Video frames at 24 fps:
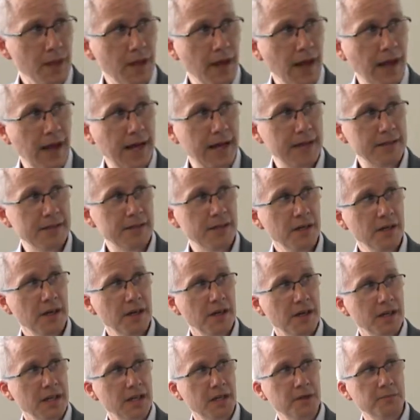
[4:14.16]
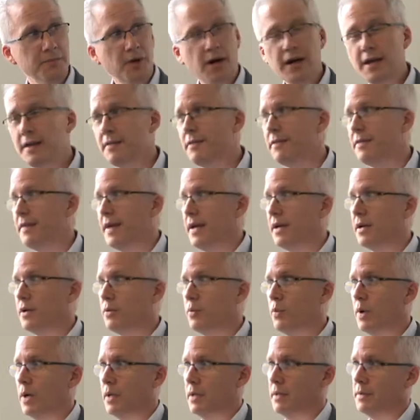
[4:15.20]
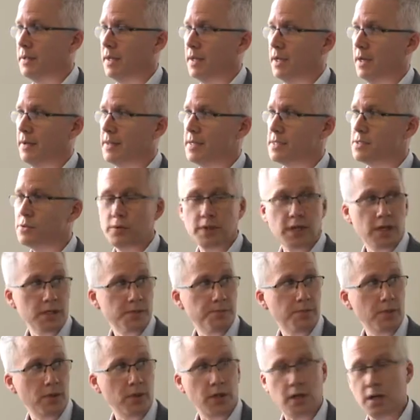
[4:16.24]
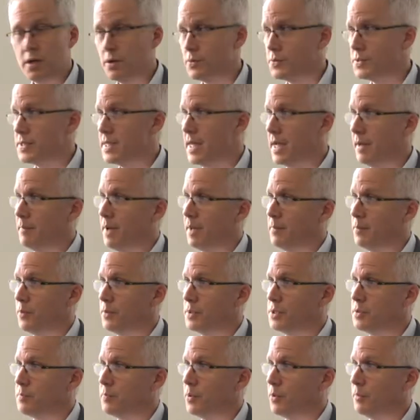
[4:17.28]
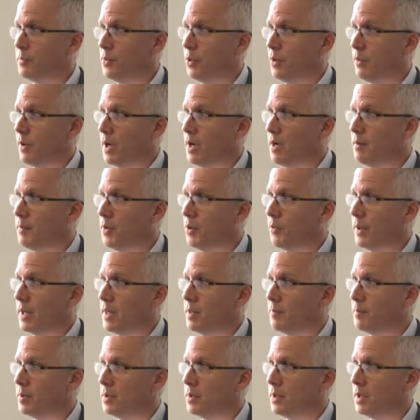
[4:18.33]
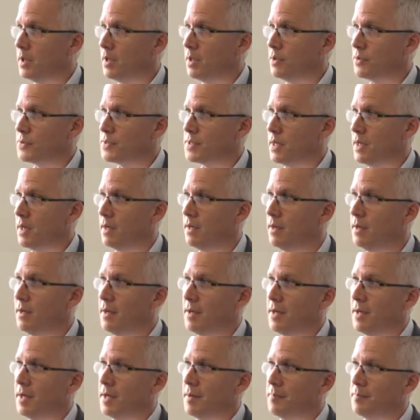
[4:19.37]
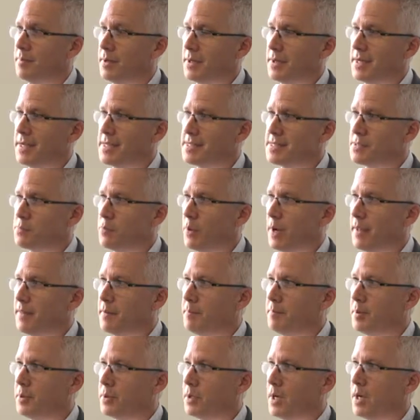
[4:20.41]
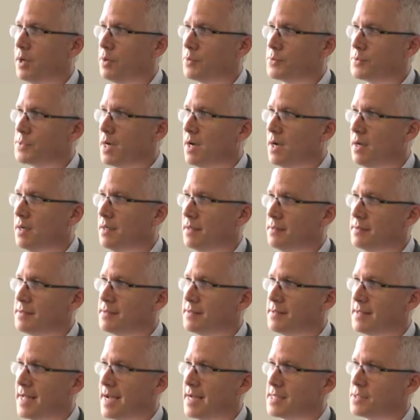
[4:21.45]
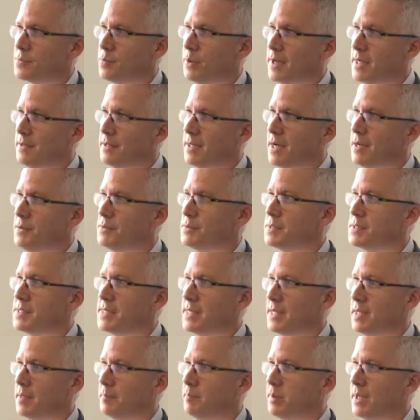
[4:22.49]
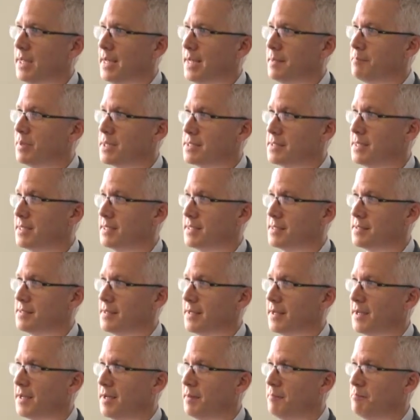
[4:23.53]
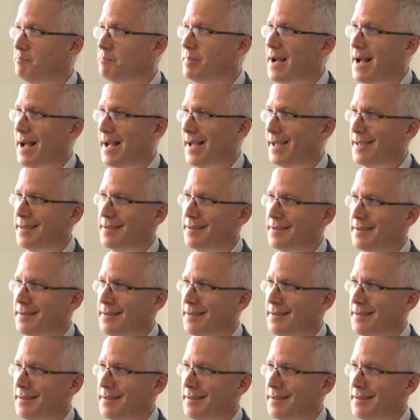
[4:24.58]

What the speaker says: And you might think, well, there's all those bullet holes there, maybe we should put more armour where the bullet holes are. But it's where the bullet holes aren't. That's where you don't see the plane because it doesn't come back.